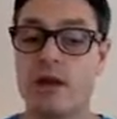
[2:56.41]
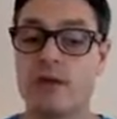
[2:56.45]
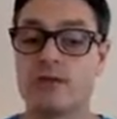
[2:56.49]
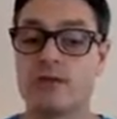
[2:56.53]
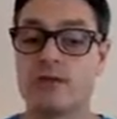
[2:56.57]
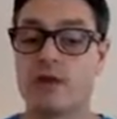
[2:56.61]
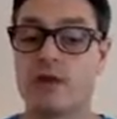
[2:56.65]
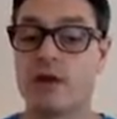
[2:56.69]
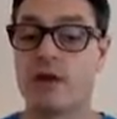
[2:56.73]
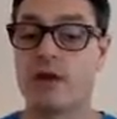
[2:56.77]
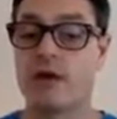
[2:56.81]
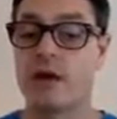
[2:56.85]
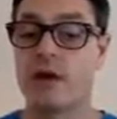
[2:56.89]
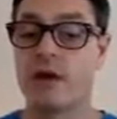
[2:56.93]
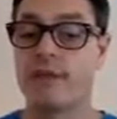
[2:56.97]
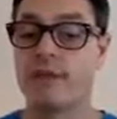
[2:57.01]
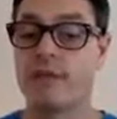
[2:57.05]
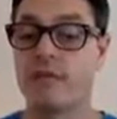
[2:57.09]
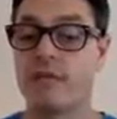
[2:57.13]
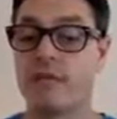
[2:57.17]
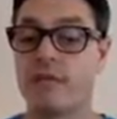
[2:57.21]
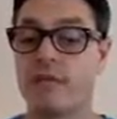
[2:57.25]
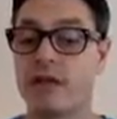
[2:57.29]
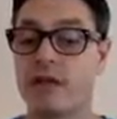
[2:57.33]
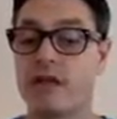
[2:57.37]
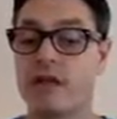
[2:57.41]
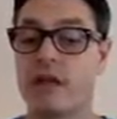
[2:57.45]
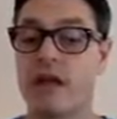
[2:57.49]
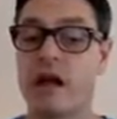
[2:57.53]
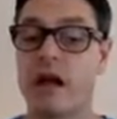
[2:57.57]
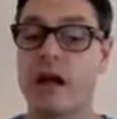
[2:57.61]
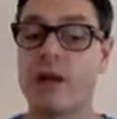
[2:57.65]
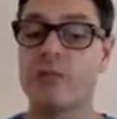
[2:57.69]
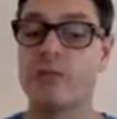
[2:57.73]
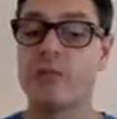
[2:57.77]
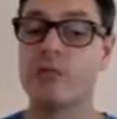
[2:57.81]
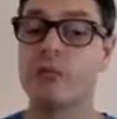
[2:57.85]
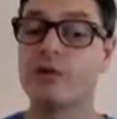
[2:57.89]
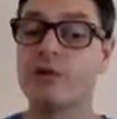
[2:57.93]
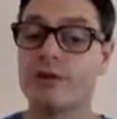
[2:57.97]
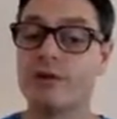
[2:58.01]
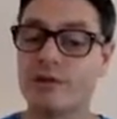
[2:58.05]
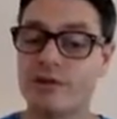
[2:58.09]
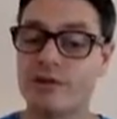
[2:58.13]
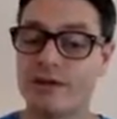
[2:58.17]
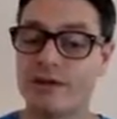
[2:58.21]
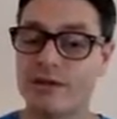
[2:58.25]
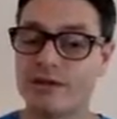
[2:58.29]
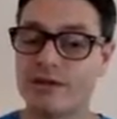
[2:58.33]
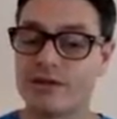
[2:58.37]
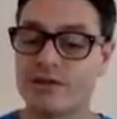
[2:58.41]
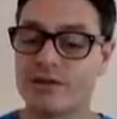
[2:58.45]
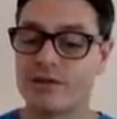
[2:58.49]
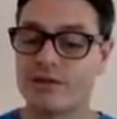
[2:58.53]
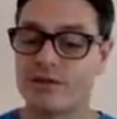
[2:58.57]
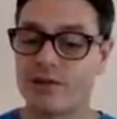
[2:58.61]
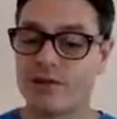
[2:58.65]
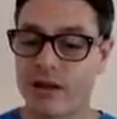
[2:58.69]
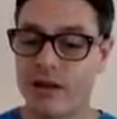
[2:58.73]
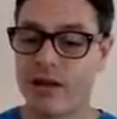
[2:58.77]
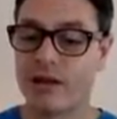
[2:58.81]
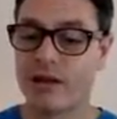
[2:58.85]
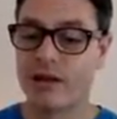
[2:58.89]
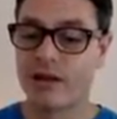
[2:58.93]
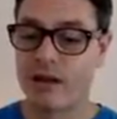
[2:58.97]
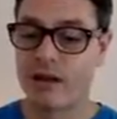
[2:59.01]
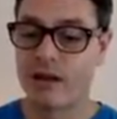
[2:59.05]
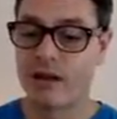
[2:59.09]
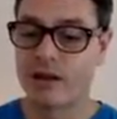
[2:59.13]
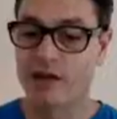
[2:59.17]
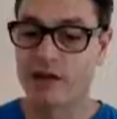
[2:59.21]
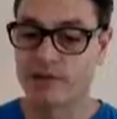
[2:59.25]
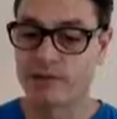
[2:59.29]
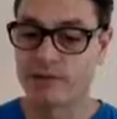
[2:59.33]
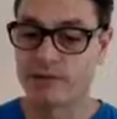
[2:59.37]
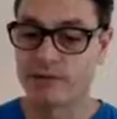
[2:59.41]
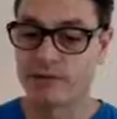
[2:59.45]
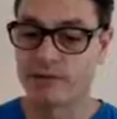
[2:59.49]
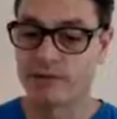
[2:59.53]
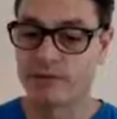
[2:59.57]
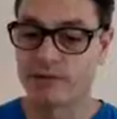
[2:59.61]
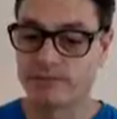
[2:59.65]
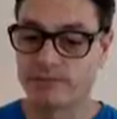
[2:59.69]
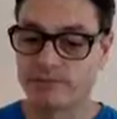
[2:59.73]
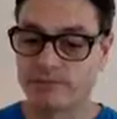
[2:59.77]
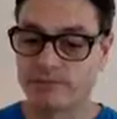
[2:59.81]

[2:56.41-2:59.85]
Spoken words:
So the fact that Amun is crowning Hatshepsut